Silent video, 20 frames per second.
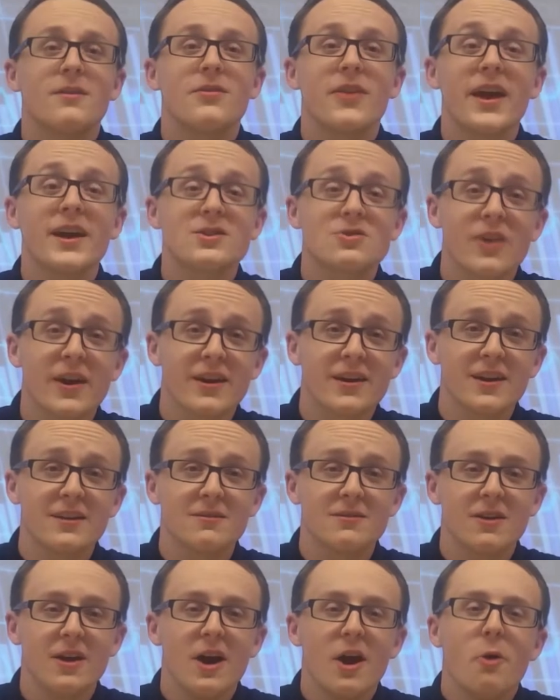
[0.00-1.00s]
Thanks,
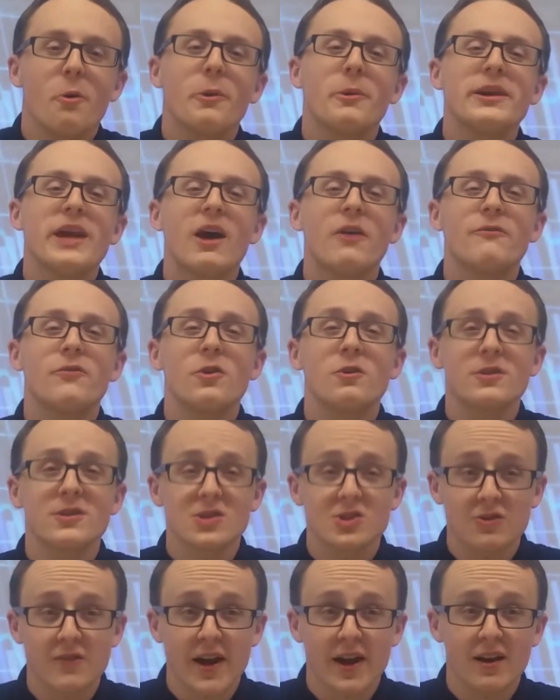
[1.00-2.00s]
Rankin. We will now
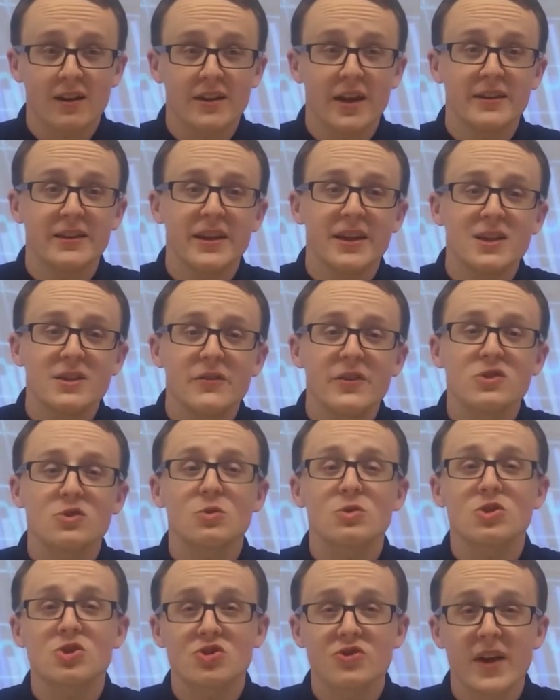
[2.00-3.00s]
focus directly on the
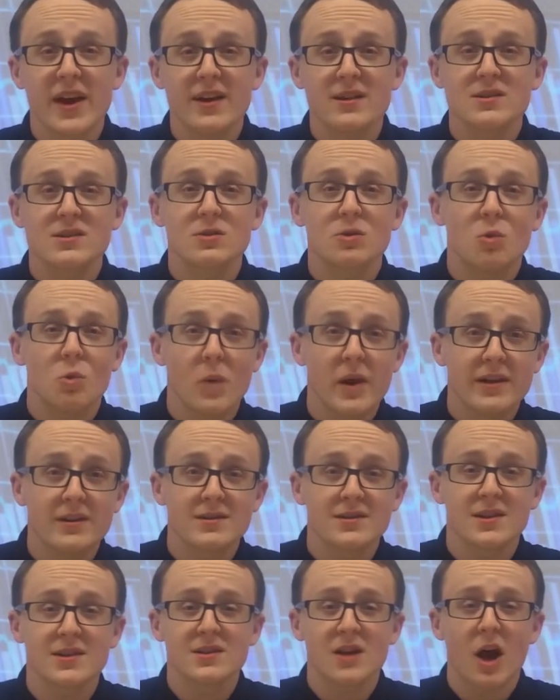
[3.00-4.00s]
individual strengths,
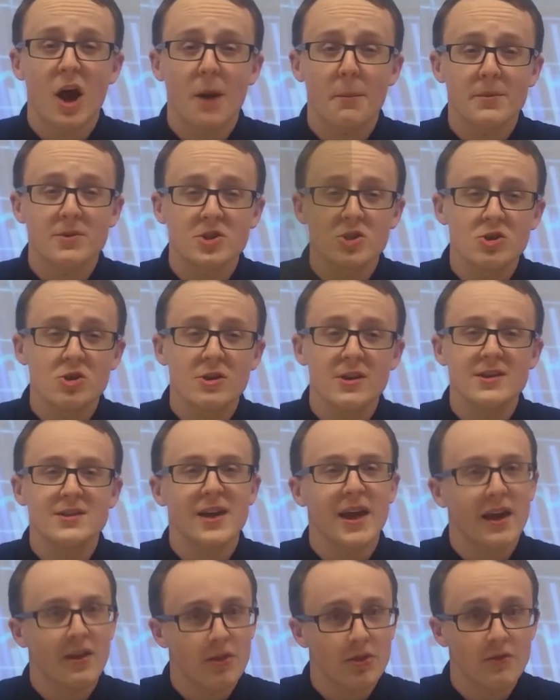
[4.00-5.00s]
weaknesses,
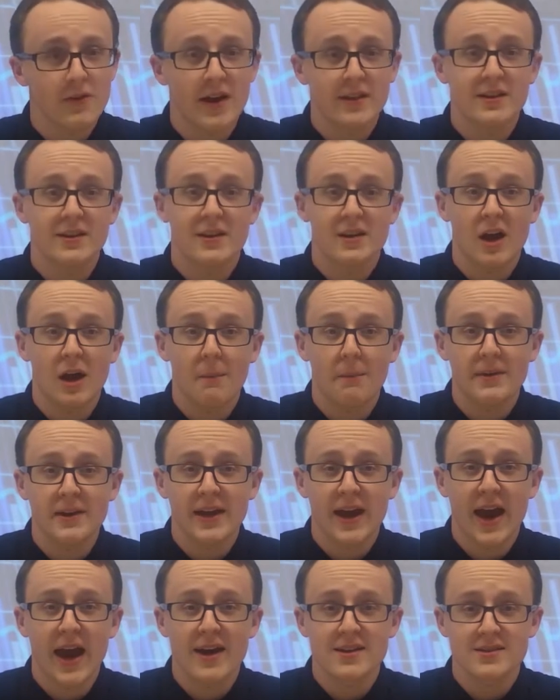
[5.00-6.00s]
opportunities, and threat that a
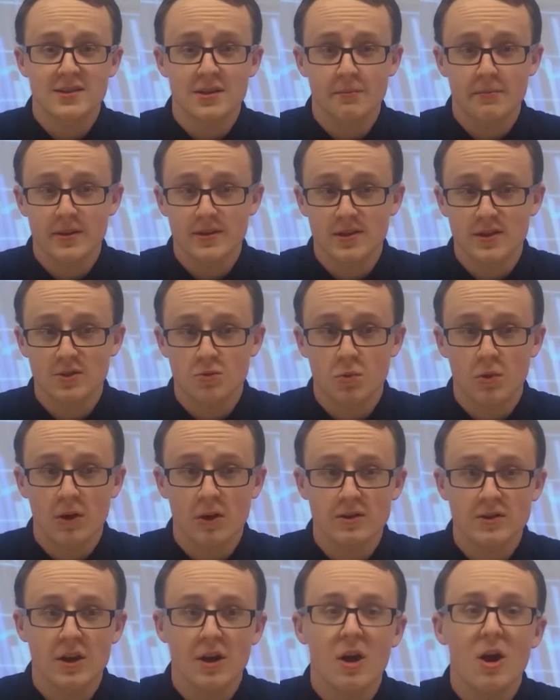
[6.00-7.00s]
company has in the business
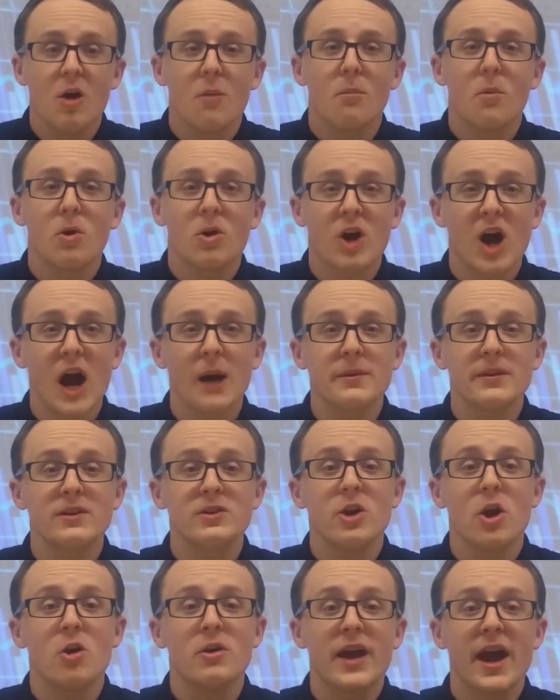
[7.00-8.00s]
world, more commonly
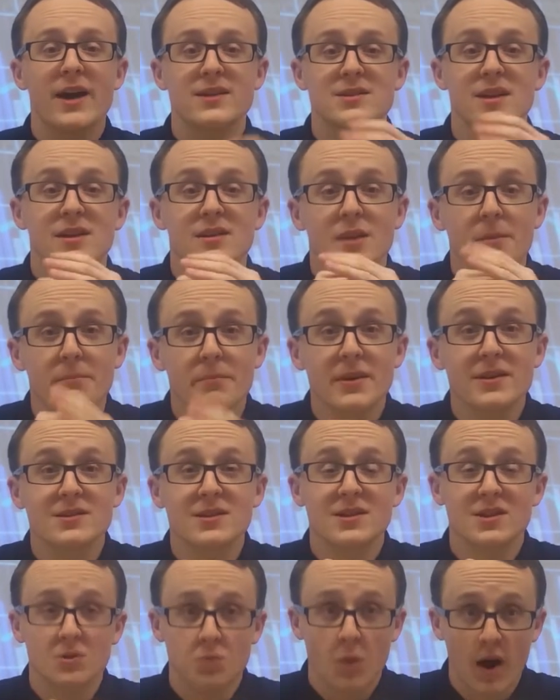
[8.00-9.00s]
known as the
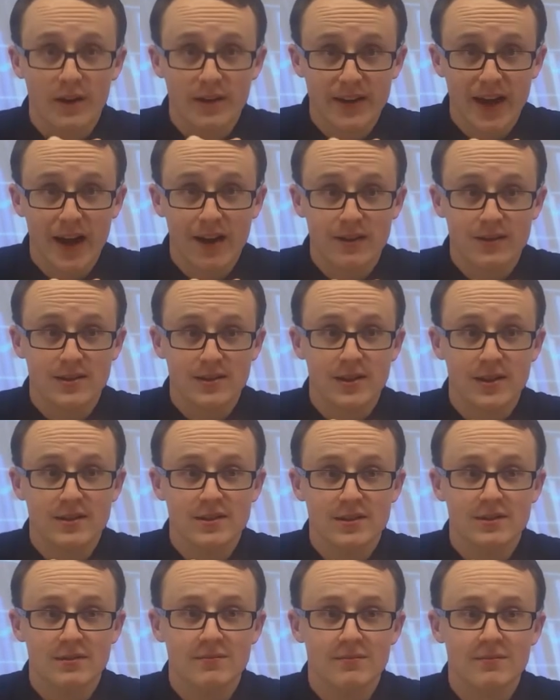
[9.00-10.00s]
business SWOT
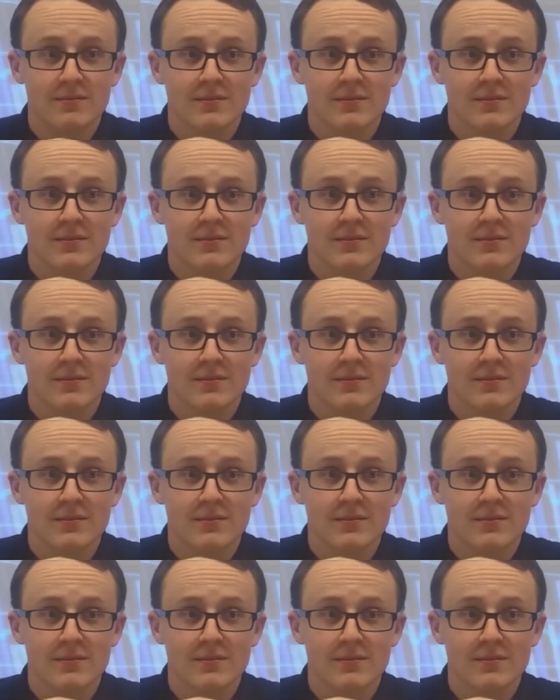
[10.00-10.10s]
analysis.